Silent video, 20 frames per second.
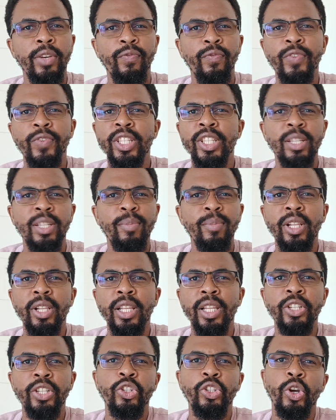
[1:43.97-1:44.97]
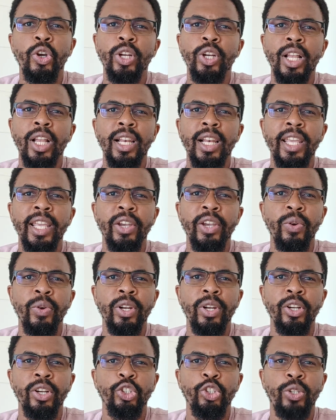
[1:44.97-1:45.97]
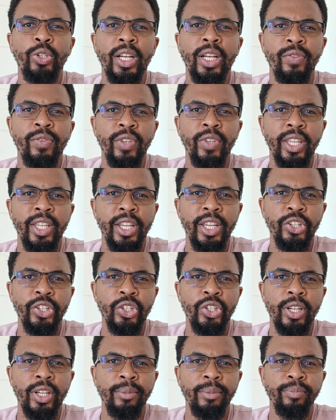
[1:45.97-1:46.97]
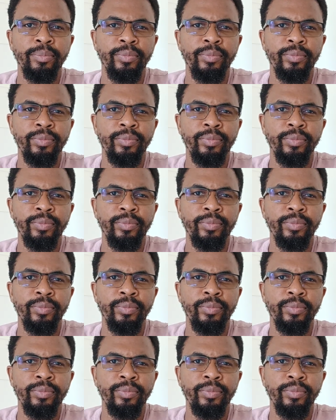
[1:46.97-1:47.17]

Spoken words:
visible internal layering or stratification.